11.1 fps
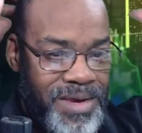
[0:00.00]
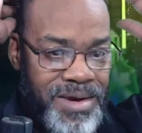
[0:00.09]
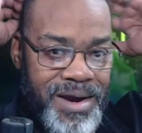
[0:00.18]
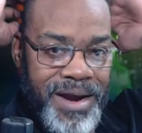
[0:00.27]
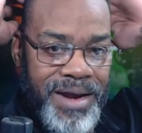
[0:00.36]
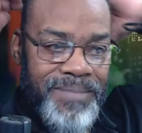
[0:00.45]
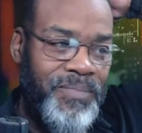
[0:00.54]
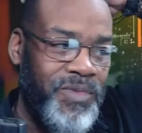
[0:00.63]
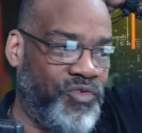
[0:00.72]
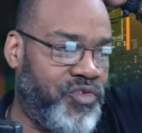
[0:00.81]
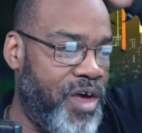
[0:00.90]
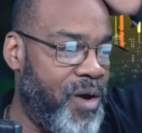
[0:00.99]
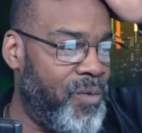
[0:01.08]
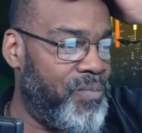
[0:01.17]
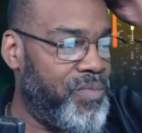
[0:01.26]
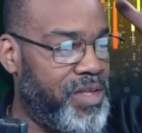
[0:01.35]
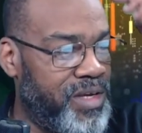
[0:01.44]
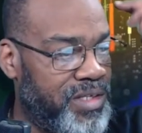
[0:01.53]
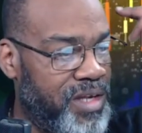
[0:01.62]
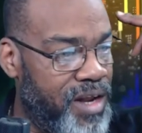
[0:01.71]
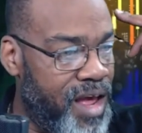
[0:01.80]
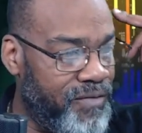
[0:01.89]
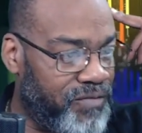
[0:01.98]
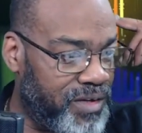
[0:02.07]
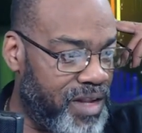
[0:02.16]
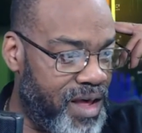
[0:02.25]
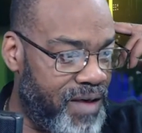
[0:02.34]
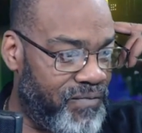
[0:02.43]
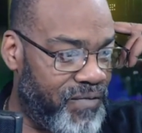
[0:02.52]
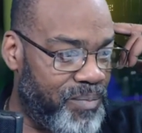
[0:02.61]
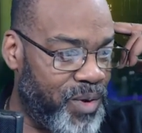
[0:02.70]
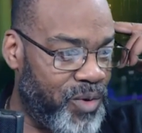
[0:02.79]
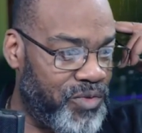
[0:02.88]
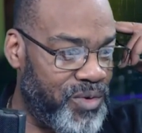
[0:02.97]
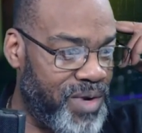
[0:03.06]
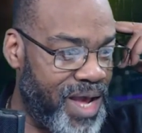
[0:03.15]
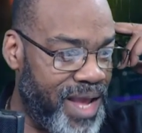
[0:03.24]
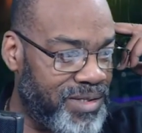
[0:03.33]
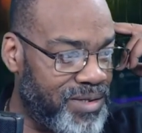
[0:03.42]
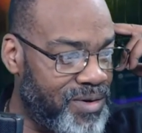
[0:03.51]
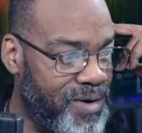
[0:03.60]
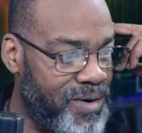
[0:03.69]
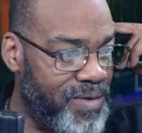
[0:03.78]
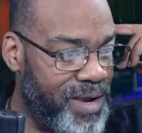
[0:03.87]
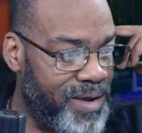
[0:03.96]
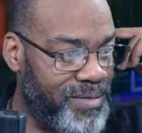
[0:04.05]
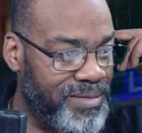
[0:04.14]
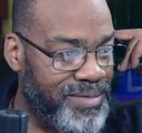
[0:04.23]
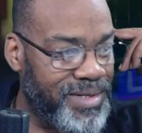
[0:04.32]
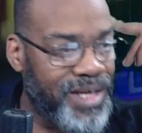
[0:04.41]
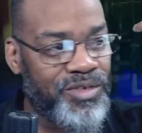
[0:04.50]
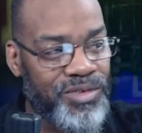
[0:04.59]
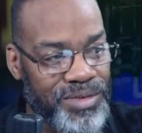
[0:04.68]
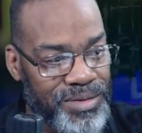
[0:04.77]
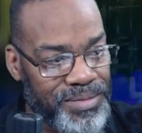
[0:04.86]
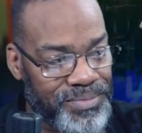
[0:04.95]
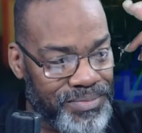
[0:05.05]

All right. So there's enough love for both you guys to go around. That's true.